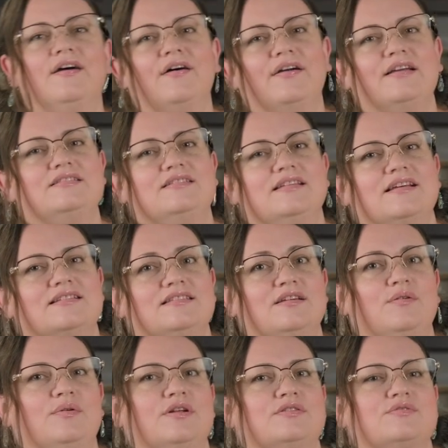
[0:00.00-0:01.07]
Okay, so next thing
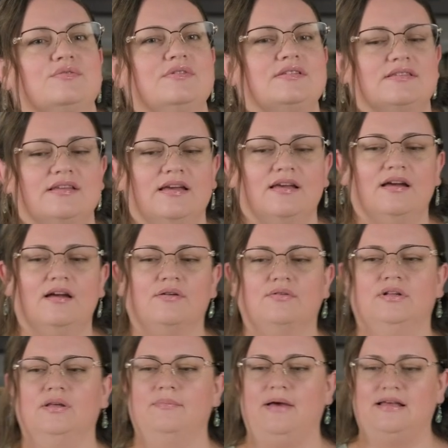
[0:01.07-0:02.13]
I want to do is take a
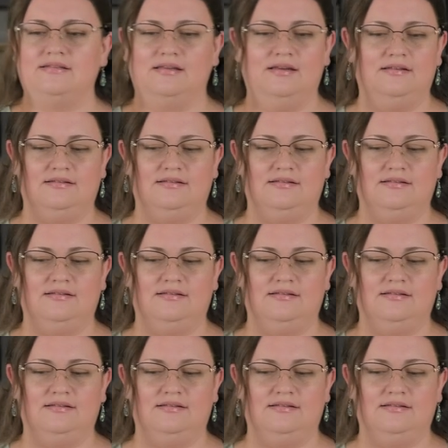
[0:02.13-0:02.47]
grilling basket,